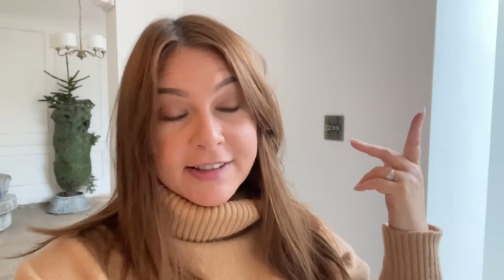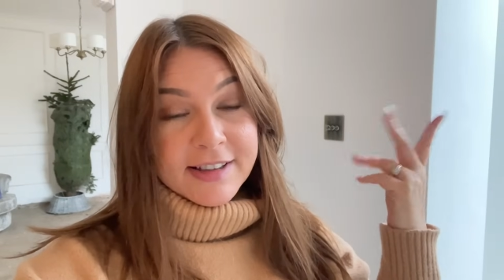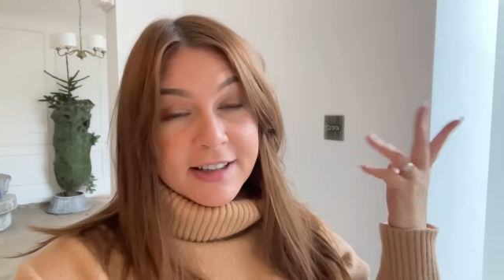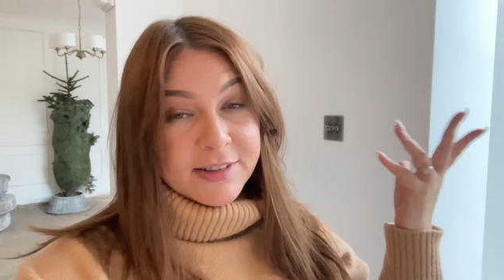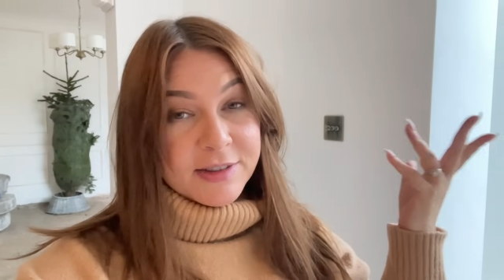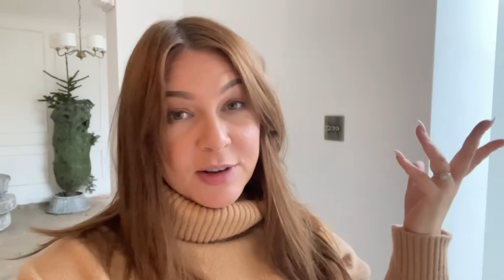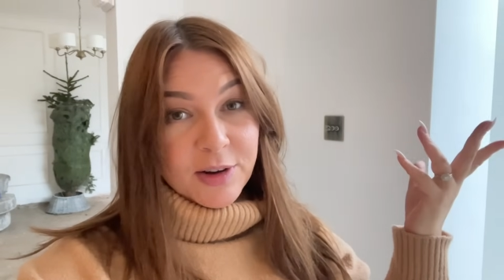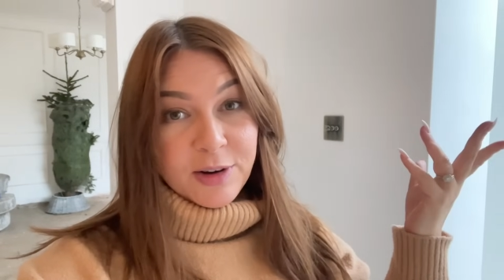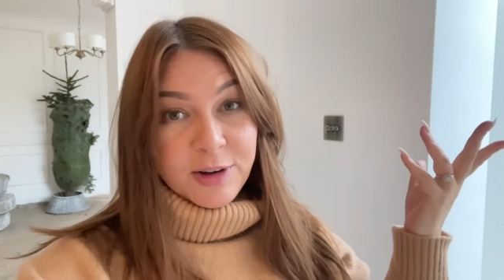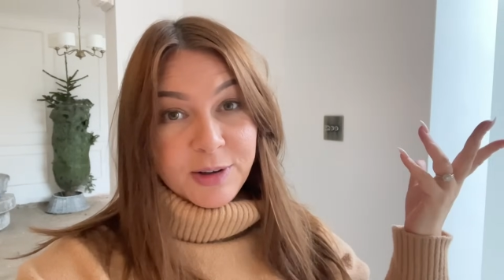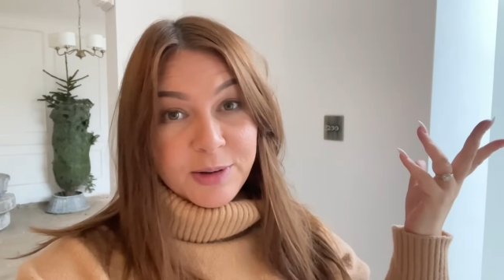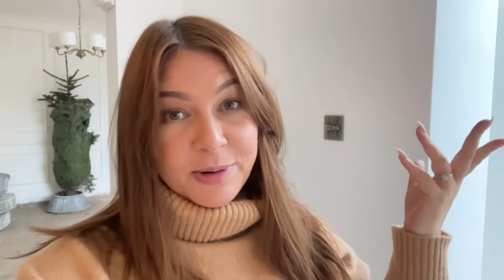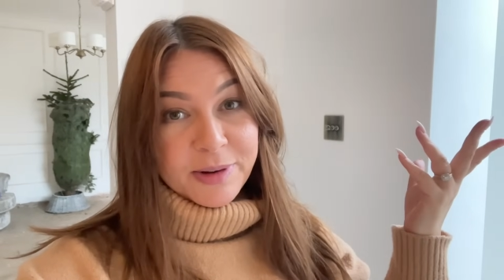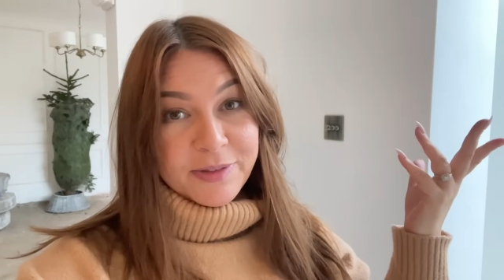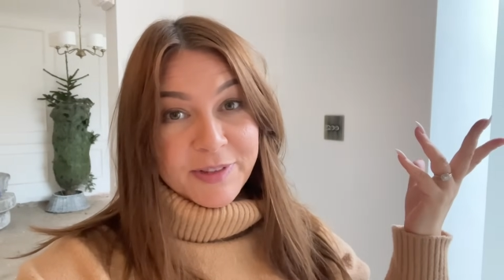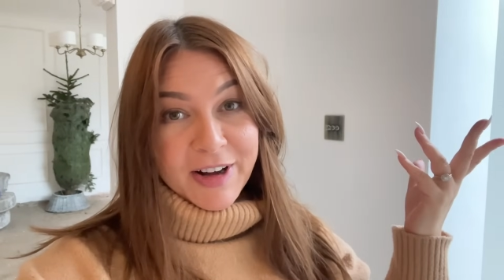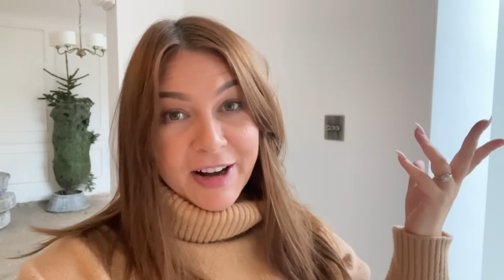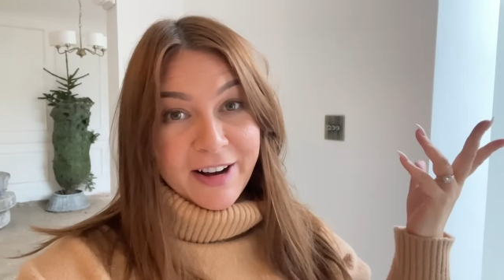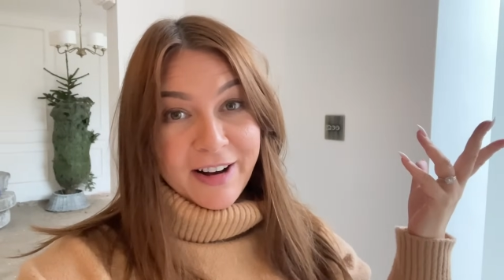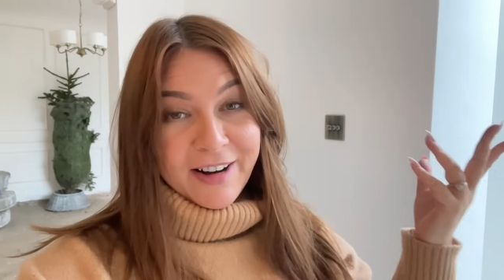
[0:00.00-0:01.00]
That's all we've
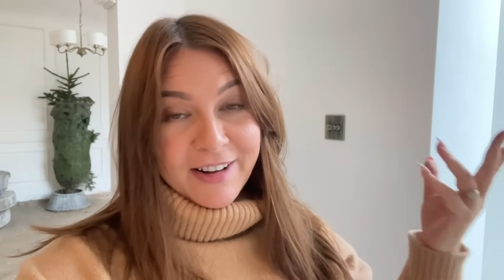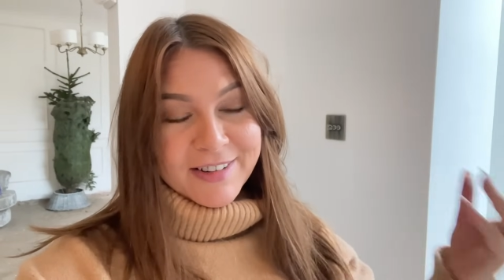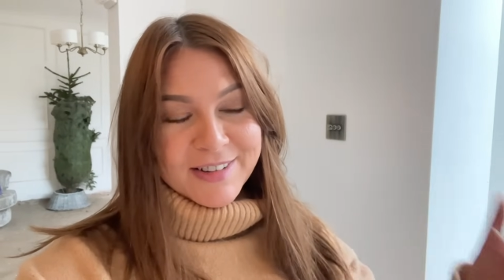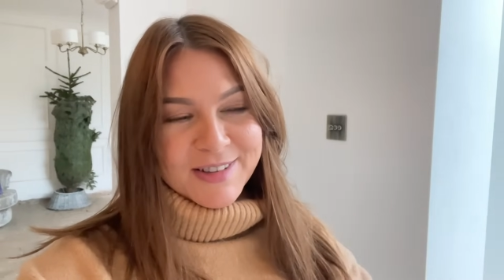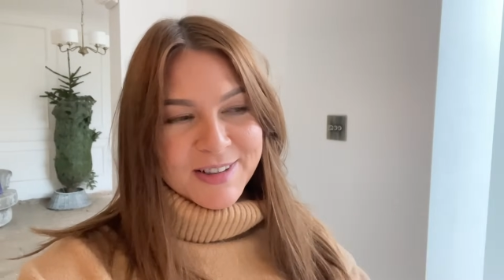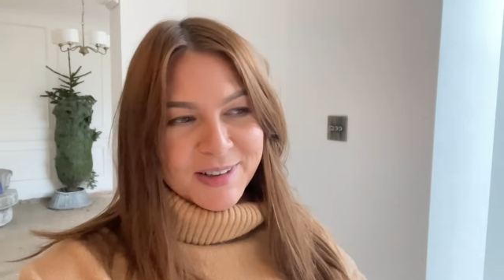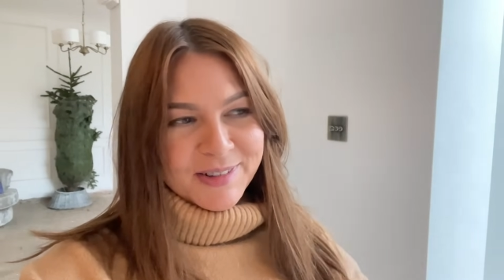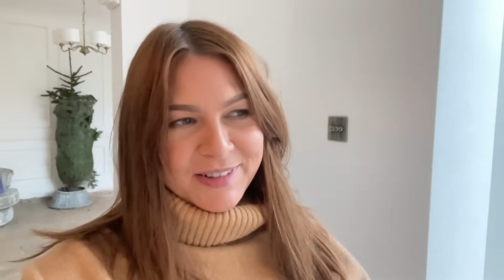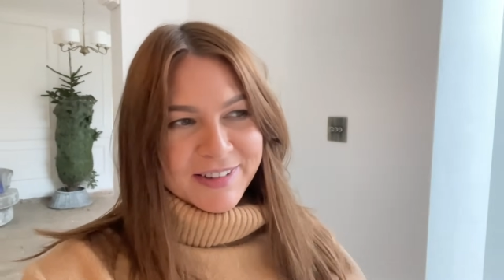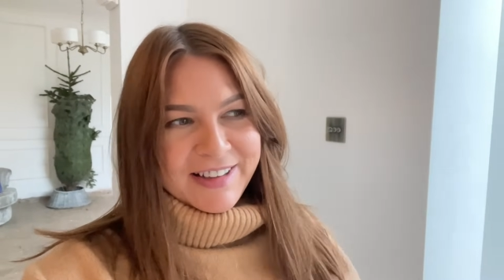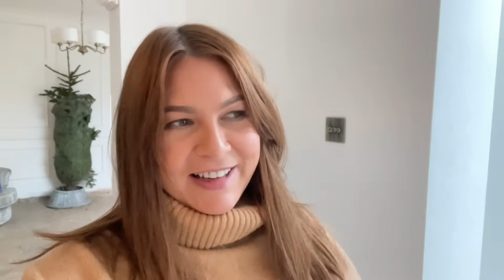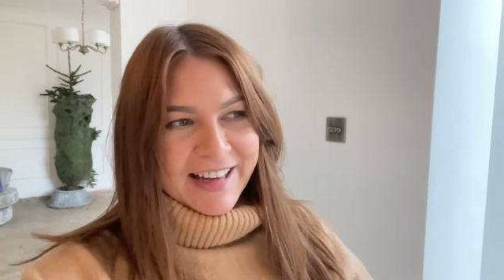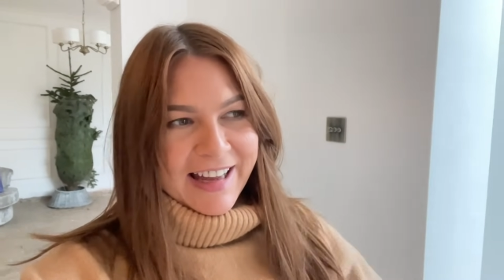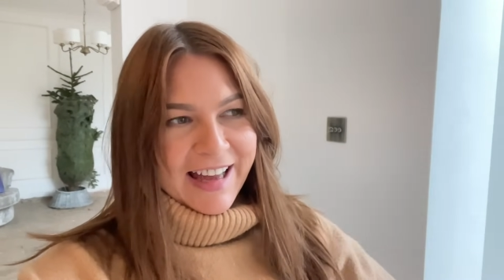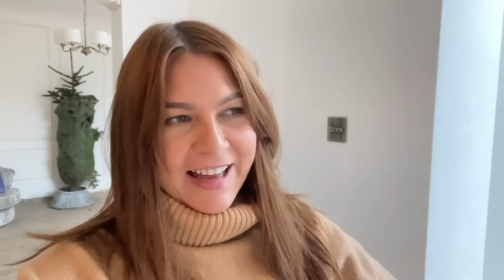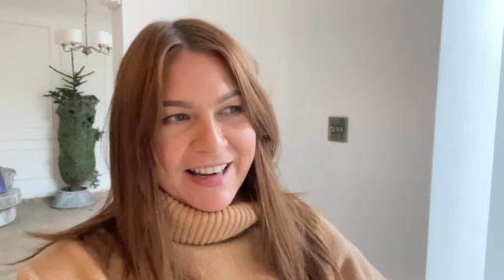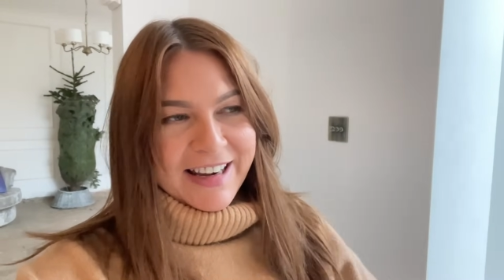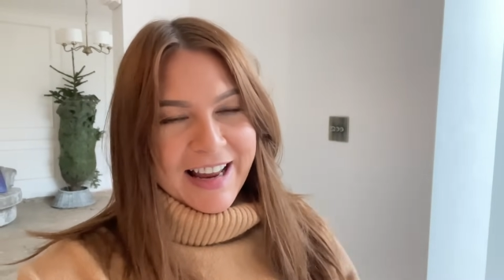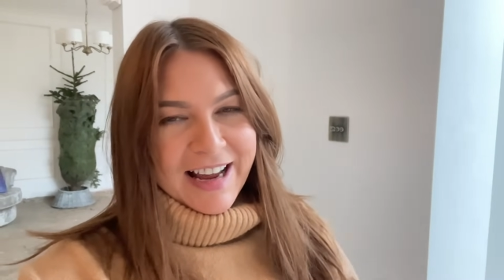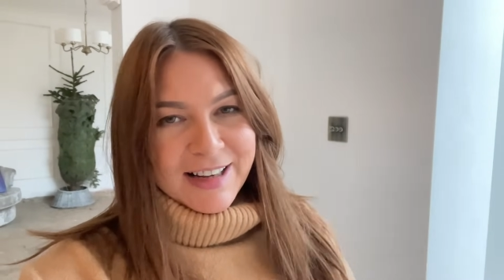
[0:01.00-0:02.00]
got. So I'm going to
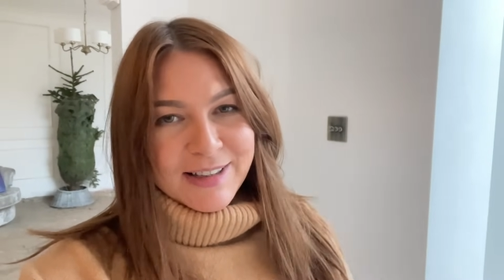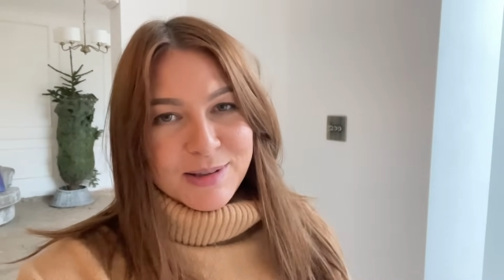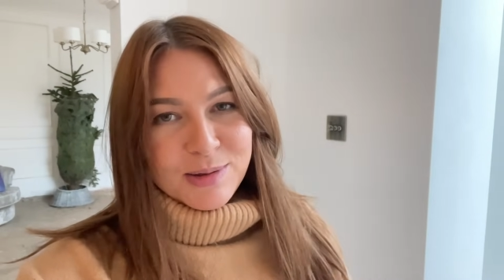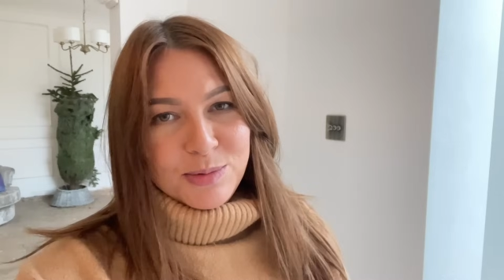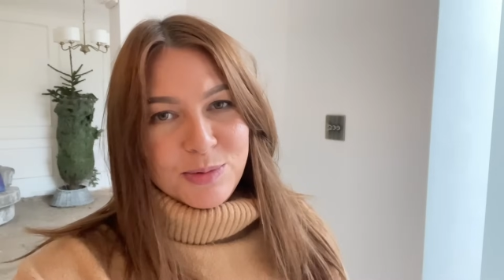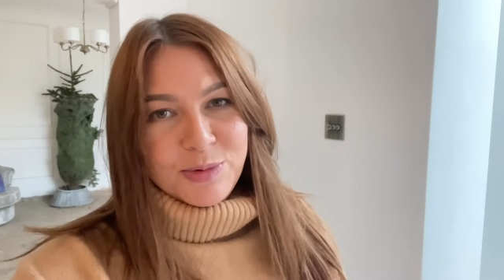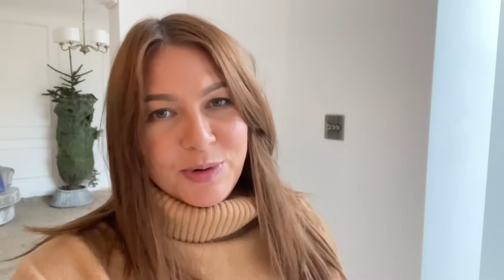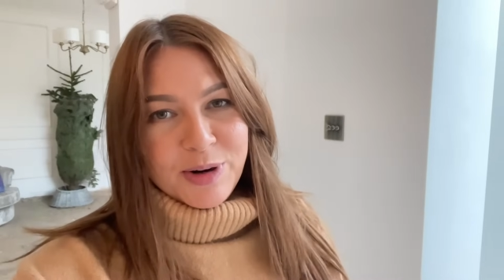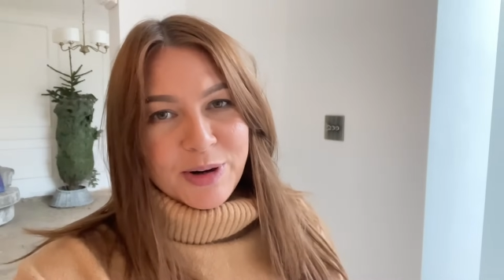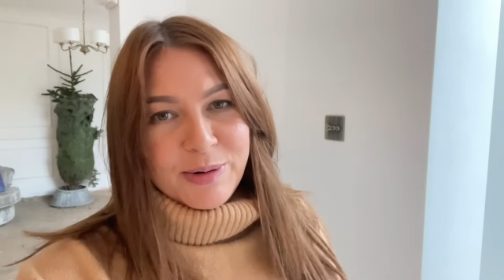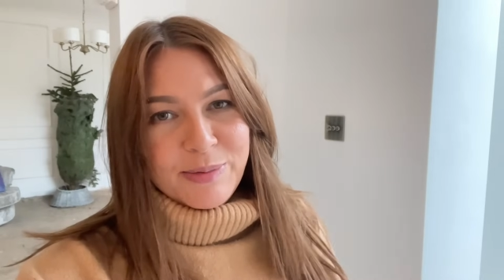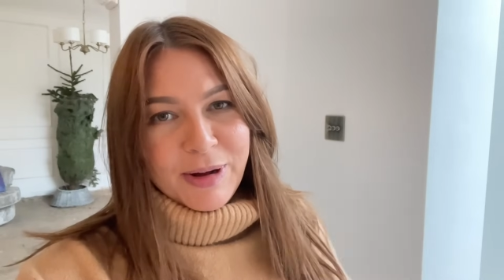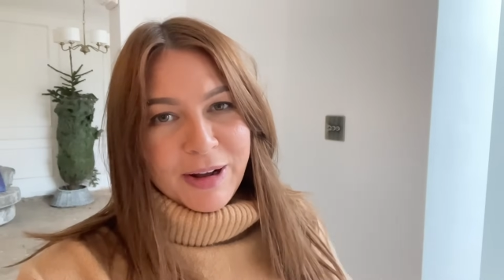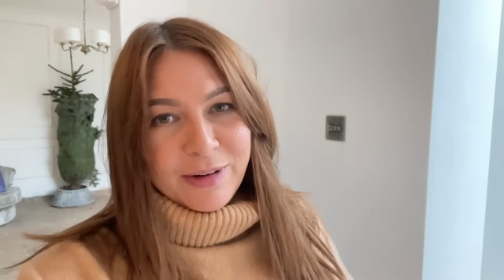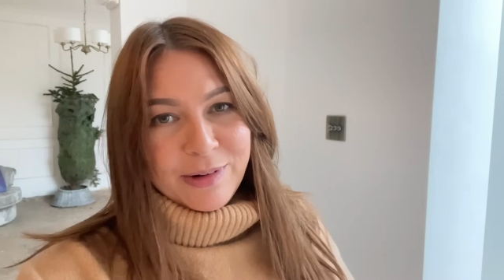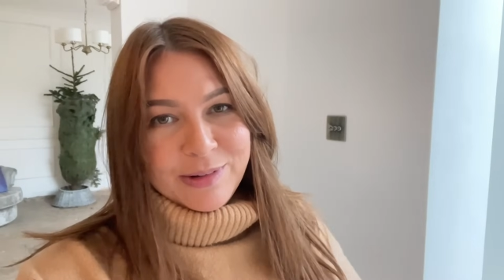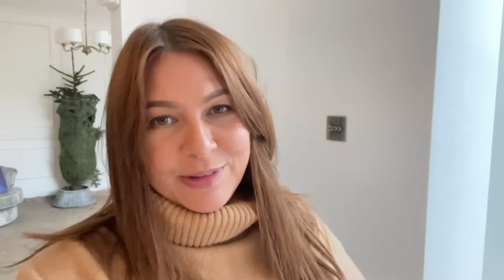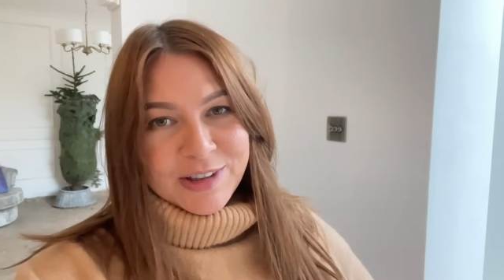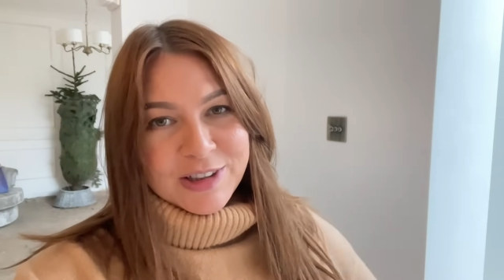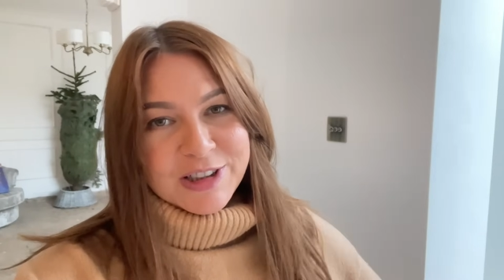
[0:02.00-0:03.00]
get nice and warm
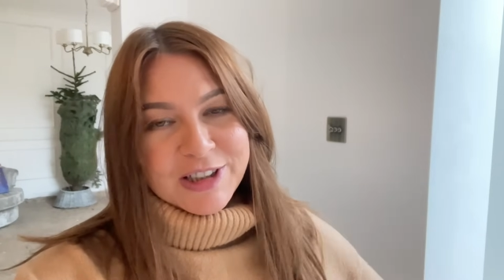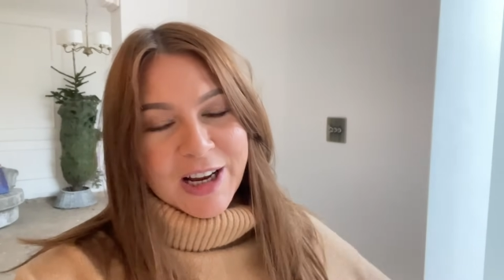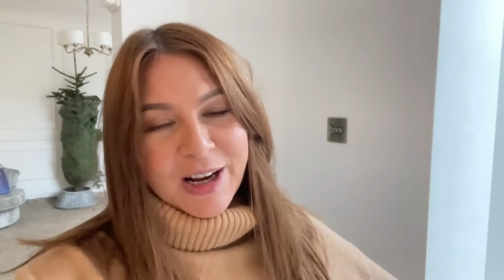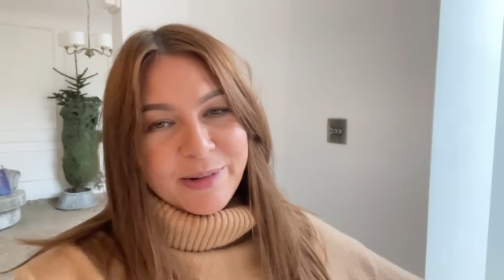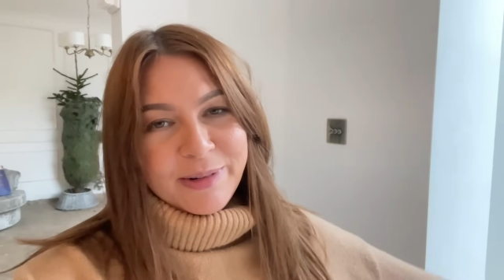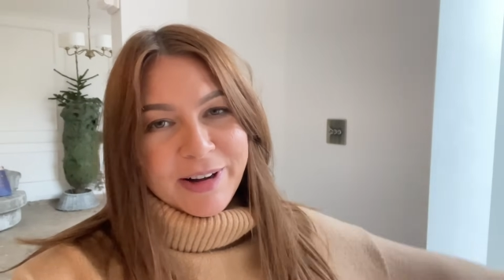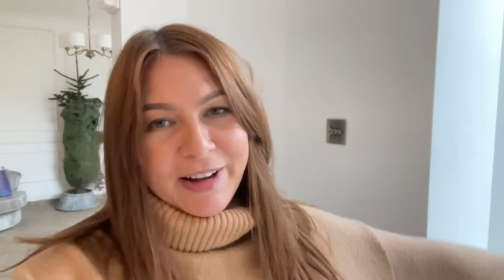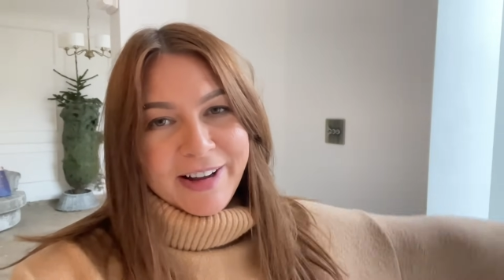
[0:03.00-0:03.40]
out of the shower.